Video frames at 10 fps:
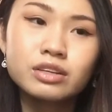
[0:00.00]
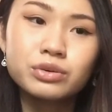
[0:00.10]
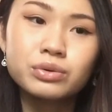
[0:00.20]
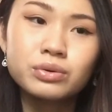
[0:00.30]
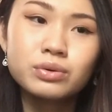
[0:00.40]

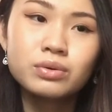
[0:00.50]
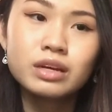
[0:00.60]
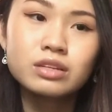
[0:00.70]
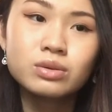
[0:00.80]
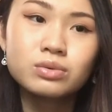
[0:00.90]
you
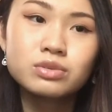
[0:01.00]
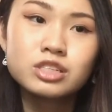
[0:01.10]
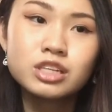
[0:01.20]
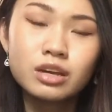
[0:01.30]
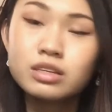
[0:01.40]
and don't
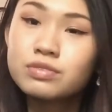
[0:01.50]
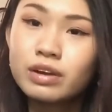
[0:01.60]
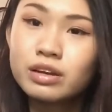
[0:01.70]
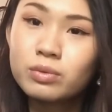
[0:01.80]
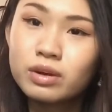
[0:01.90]
change for
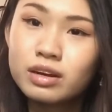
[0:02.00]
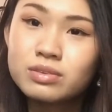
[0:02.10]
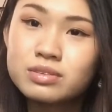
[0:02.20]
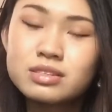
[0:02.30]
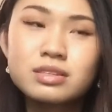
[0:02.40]
anyone
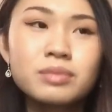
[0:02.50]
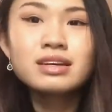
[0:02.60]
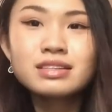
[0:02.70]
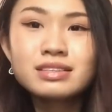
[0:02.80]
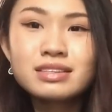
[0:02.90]
else.
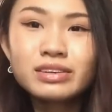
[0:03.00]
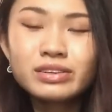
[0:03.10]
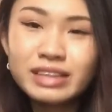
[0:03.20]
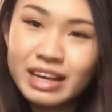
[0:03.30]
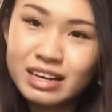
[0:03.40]
So
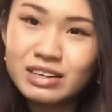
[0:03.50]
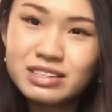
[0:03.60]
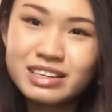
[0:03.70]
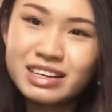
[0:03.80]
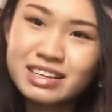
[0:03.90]
yeah, I'll
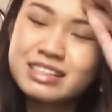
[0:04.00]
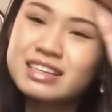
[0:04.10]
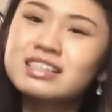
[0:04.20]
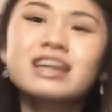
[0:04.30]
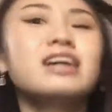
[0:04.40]
see you guys
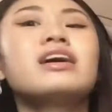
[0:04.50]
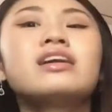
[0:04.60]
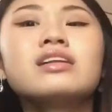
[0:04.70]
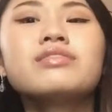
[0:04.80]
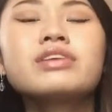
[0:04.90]
next time, and
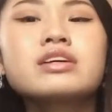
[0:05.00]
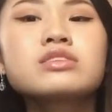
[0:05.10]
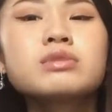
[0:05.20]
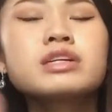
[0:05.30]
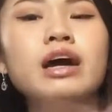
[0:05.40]
I love you guys so
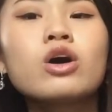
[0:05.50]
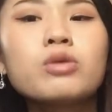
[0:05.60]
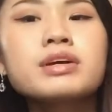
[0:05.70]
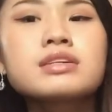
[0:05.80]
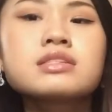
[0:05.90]
much. I hope
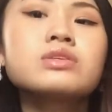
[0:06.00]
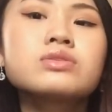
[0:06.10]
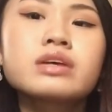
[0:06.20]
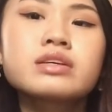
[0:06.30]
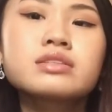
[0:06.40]
you guys still
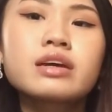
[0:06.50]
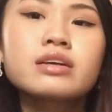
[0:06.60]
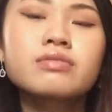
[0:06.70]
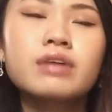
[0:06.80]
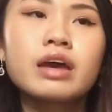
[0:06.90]
stay
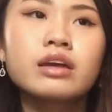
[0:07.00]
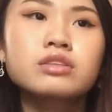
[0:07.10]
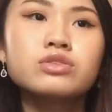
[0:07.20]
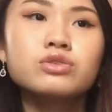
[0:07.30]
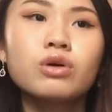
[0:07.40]
safe, and
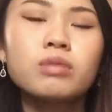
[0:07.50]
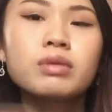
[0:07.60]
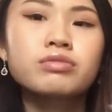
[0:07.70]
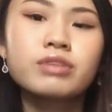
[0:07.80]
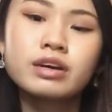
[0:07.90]
to all my
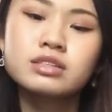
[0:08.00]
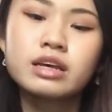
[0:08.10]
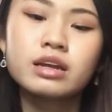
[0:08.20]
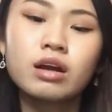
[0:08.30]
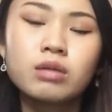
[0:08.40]
friends
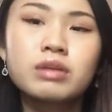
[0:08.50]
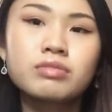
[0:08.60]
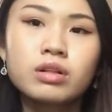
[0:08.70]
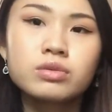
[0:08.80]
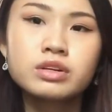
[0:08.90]
and all my
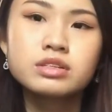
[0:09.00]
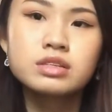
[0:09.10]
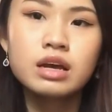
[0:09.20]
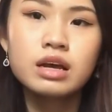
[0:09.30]
followers